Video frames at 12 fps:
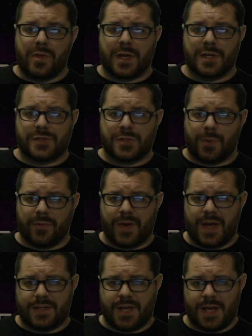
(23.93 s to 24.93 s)
everything is super
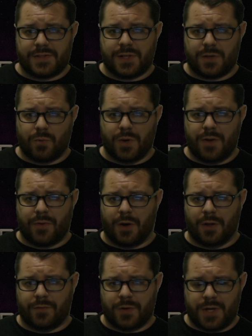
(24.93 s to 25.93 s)
fantastic with
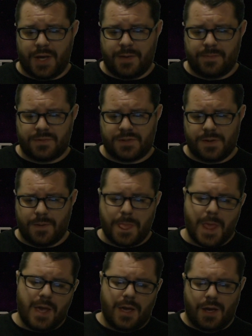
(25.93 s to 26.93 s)
all of your days.
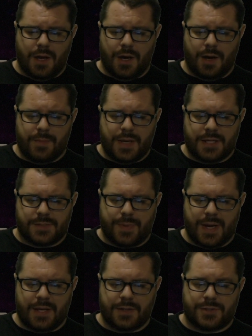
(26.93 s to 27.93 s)
It's
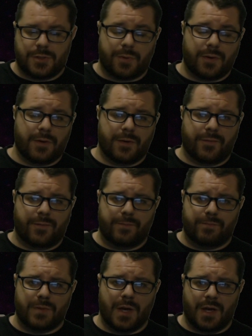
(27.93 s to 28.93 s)
been super
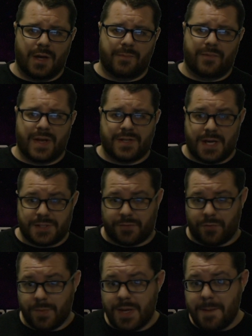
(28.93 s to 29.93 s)

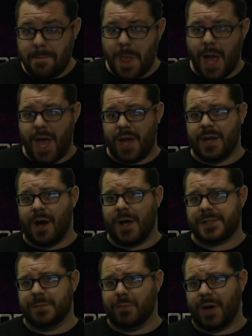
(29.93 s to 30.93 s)
fantastic for me. I had an
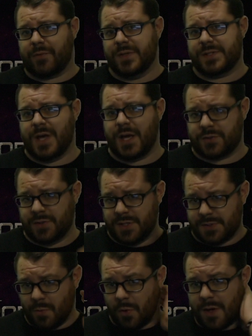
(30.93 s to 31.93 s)
awesome breakfast actually
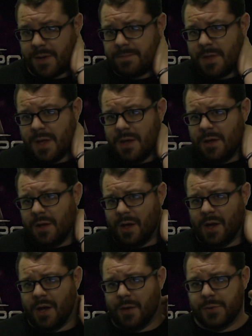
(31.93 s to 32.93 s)
this morning.
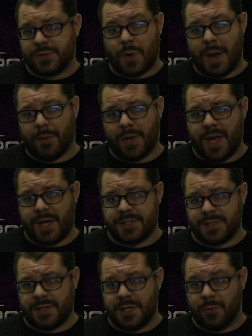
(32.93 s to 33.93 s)
It was scrambled
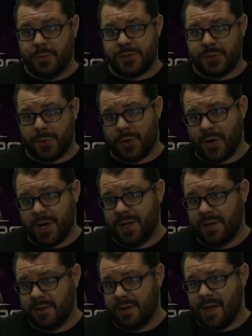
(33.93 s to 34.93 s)
eggs. It was super
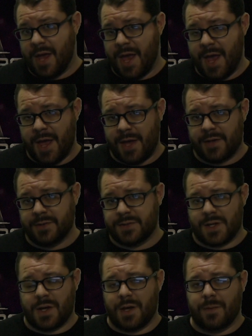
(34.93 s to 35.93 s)
great, and